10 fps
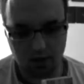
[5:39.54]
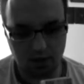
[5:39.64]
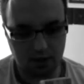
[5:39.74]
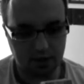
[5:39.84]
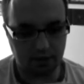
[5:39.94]

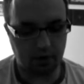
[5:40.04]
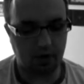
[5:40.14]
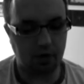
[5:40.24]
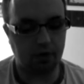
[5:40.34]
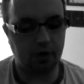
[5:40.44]

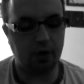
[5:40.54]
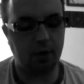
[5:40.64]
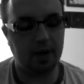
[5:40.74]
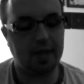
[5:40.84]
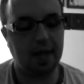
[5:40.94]
another
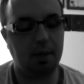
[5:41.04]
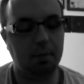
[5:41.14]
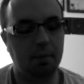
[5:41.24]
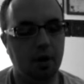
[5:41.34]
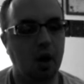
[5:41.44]
Rider-Waite deck,
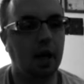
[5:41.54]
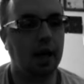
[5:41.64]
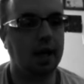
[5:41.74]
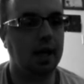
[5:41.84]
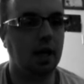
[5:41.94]

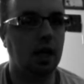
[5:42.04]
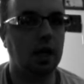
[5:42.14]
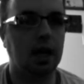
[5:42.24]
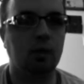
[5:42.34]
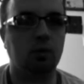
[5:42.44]
but
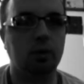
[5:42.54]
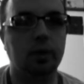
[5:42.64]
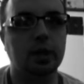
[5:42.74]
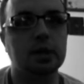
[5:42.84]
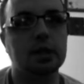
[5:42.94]
it got
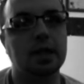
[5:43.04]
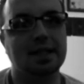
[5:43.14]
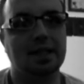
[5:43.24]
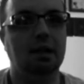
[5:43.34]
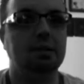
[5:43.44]
ruined
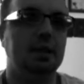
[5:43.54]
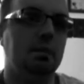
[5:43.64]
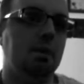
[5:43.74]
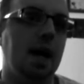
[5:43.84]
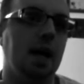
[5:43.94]
because I left
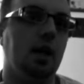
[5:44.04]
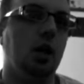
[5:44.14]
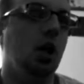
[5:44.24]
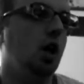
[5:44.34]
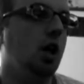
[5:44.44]
it mine.
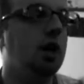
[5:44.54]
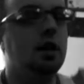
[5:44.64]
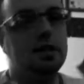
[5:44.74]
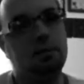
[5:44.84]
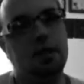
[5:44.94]

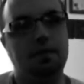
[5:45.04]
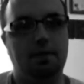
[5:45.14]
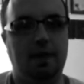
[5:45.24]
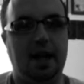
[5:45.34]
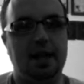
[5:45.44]
Here's a bit of
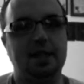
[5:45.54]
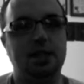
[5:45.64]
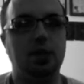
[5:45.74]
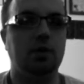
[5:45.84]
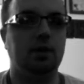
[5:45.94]
advice:
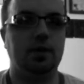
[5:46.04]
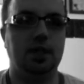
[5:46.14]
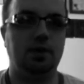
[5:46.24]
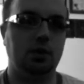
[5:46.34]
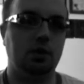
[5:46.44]
don't ever
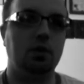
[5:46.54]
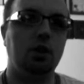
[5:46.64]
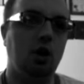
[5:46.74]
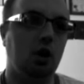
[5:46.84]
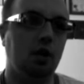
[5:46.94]
leave your
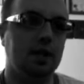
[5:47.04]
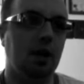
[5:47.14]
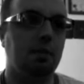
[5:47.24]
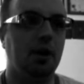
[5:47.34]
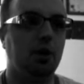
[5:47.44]
cards
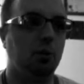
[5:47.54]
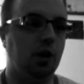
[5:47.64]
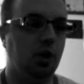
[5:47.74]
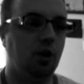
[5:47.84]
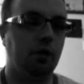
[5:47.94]
out by your
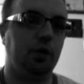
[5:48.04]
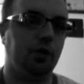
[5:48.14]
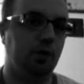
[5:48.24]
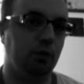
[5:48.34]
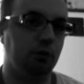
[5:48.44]
window for
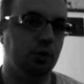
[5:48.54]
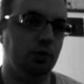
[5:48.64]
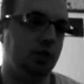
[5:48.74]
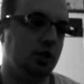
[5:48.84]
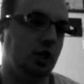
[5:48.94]
the full
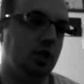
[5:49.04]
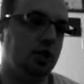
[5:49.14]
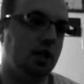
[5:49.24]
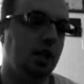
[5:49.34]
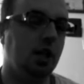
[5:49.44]
moon to
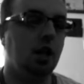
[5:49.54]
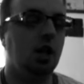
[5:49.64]
charge it.